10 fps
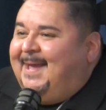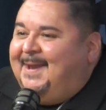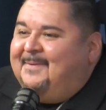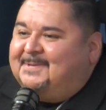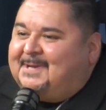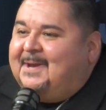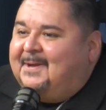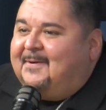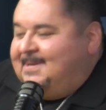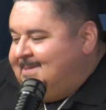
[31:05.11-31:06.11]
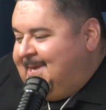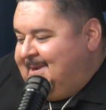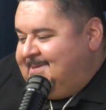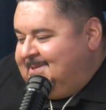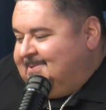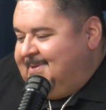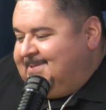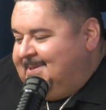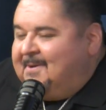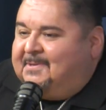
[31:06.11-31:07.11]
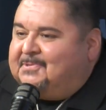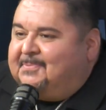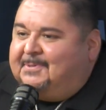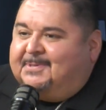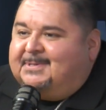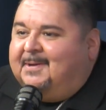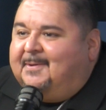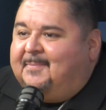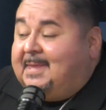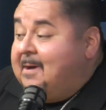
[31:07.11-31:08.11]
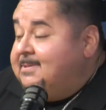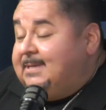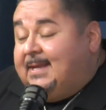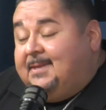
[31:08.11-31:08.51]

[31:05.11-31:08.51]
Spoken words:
And it was kind of crazy that it just wasn't on the spool. So, but that was it.